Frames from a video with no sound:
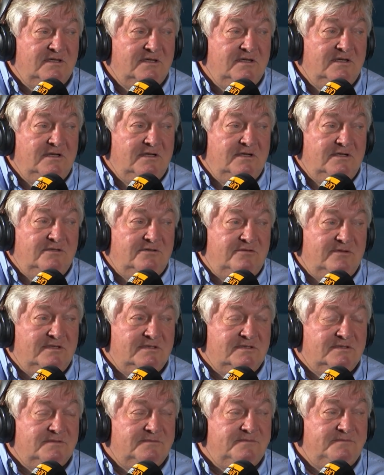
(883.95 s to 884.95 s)
Because checkers
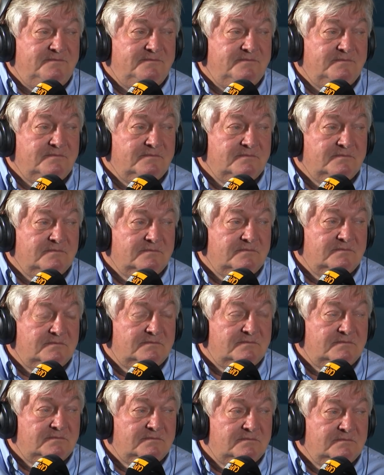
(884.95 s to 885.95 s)
had gone through
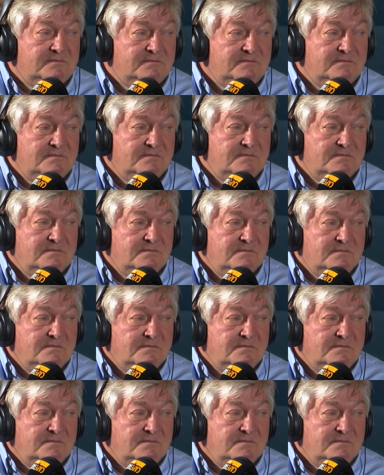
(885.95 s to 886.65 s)
its heydays